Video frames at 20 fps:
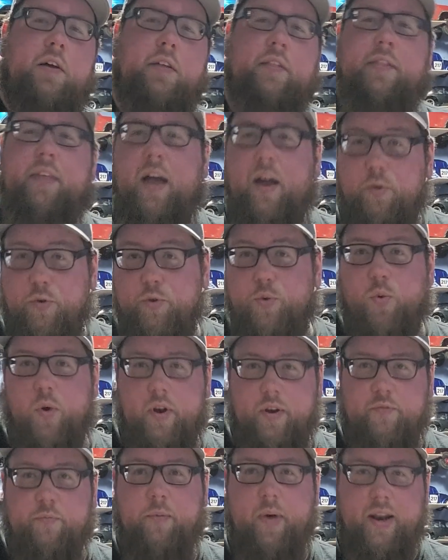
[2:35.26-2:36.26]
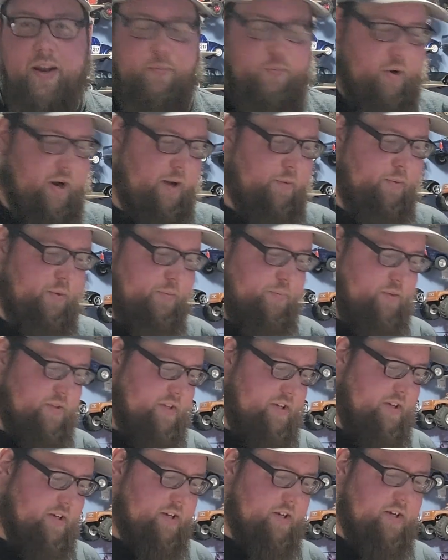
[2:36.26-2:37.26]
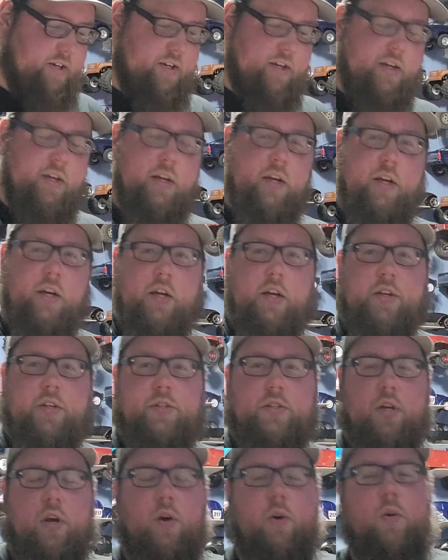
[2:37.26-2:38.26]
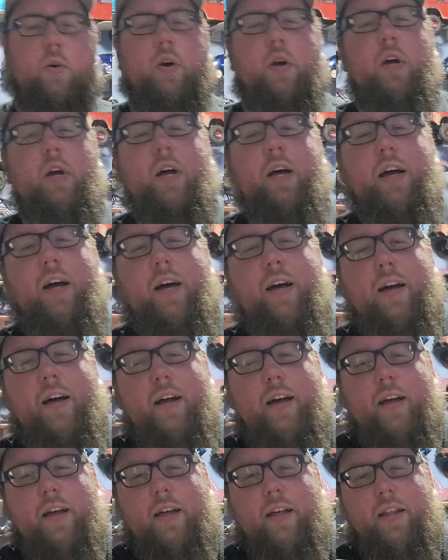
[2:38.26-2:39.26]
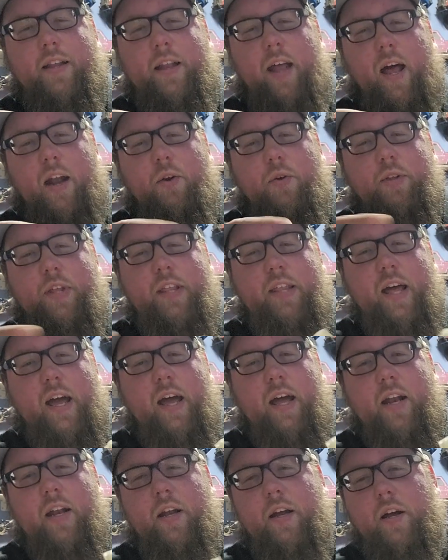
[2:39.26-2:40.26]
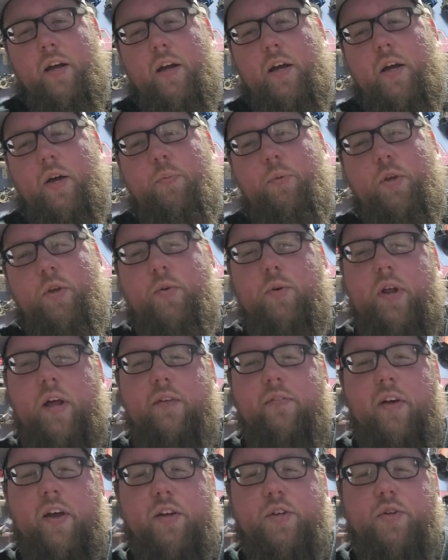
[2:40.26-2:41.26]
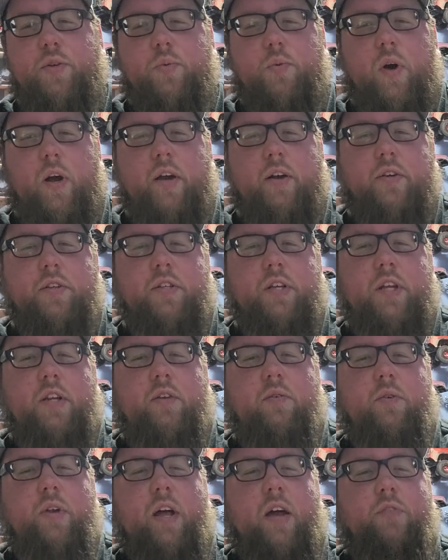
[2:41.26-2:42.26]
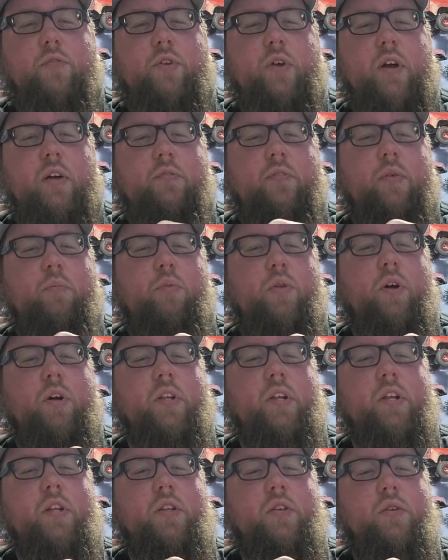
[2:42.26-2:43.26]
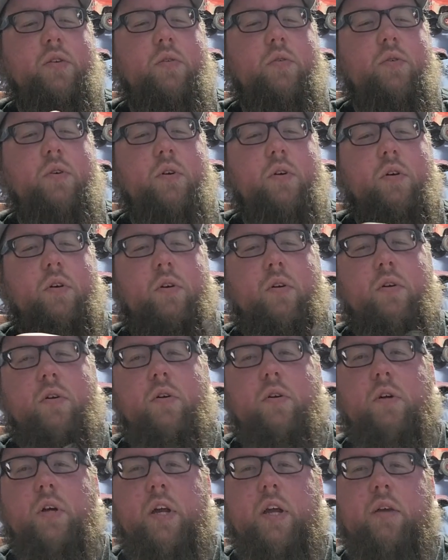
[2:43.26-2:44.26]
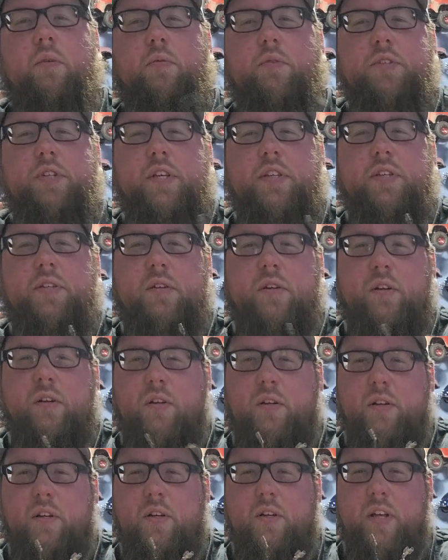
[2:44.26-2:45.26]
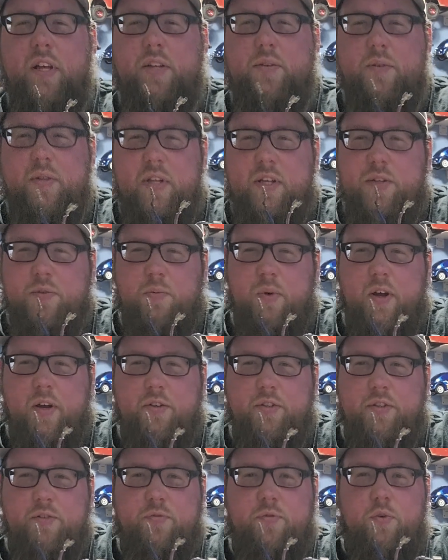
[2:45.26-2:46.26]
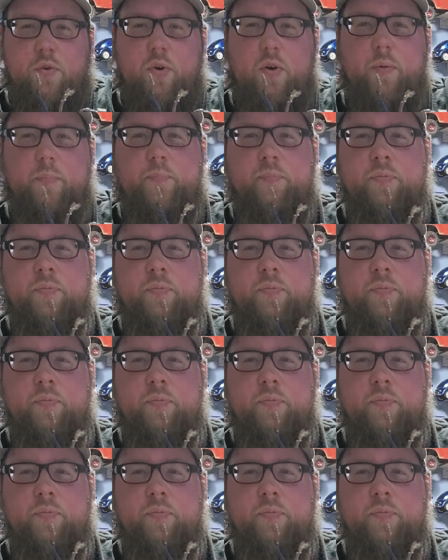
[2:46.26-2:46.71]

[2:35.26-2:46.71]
That was one of many problems. So not only that, but you would have extra wires, and you would have to have them plugged into a resistor. That's what these wires are for.